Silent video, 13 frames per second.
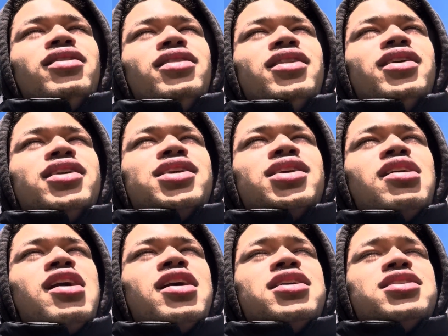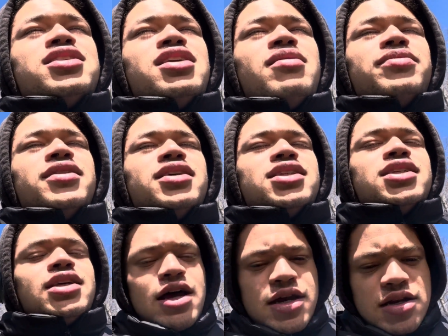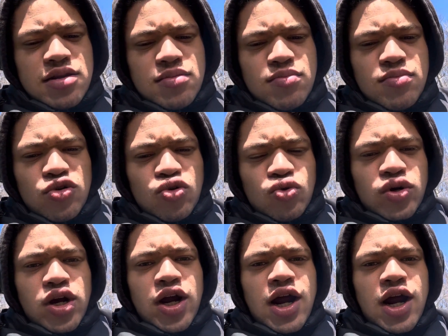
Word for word: that charge up the sun and the moon are